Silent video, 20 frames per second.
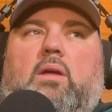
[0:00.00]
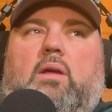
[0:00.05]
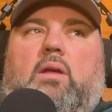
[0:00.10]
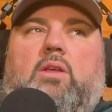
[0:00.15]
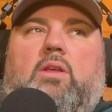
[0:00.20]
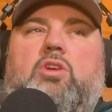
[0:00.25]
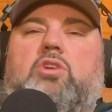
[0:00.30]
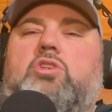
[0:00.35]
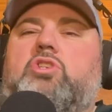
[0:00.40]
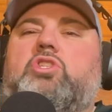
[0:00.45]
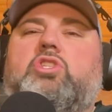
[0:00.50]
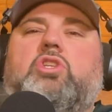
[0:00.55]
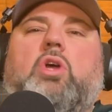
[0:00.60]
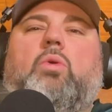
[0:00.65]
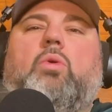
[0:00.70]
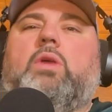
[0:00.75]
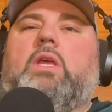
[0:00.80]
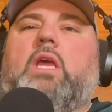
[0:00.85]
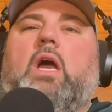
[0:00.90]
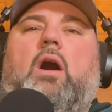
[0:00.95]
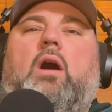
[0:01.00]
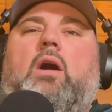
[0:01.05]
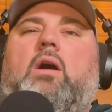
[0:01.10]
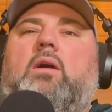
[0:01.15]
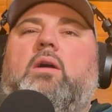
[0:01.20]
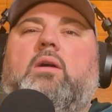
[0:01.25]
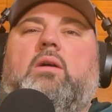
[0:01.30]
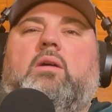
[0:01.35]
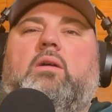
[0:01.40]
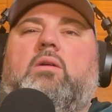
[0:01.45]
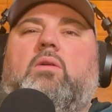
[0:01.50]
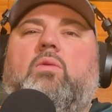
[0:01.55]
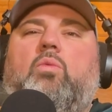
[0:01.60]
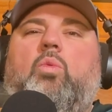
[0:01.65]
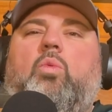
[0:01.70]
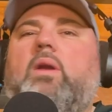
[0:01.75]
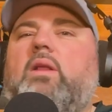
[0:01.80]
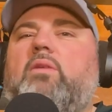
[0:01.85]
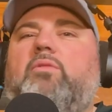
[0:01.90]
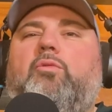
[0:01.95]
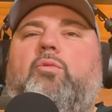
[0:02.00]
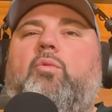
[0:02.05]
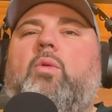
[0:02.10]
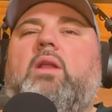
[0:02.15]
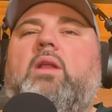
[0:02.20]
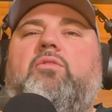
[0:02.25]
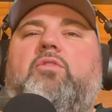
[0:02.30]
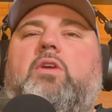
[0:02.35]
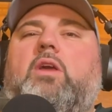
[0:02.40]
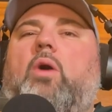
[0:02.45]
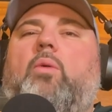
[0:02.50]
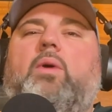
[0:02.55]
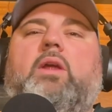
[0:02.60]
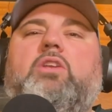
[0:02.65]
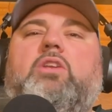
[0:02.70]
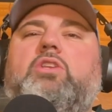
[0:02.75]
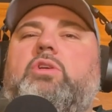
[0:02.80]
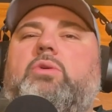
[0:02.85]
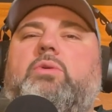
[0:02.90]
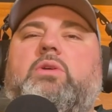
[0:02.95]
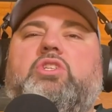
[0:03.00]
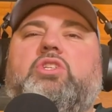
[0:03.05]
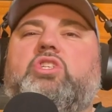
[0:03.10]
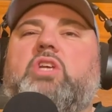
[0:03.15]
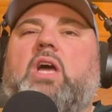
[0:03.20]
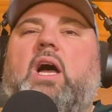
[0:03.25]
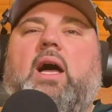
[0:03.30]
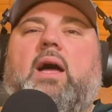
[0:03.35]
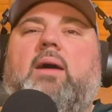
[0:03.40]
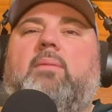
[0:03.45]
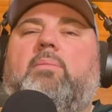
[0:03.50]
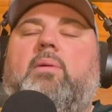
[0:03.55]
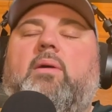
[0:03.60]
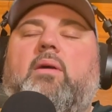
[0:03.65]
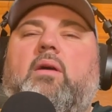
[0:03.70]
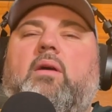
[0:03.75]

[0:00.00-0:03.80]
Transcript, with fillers: You're so young. What if, what if going to a job